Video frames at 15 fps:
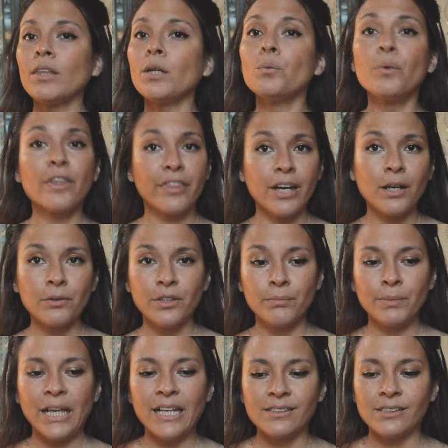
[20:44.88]
without the
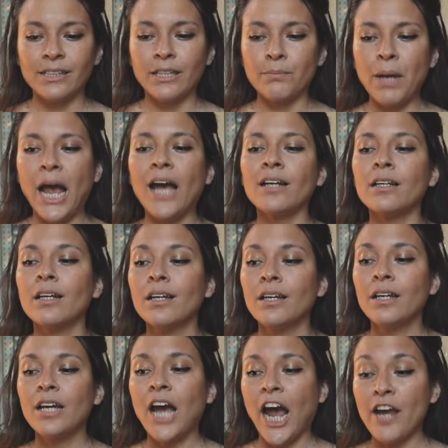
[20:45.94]
plastic bag,
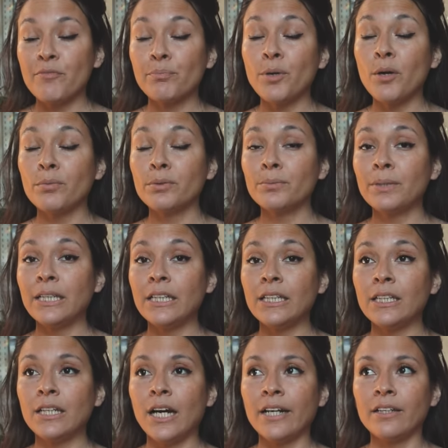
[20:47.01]
I've
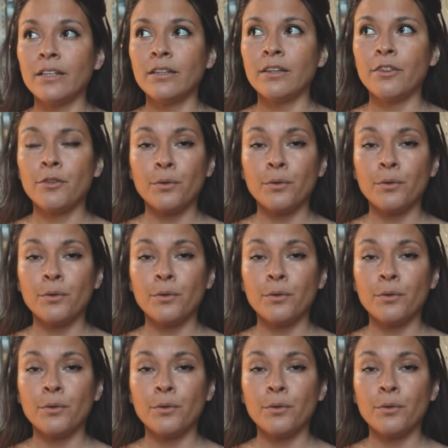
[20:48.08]
probably gotten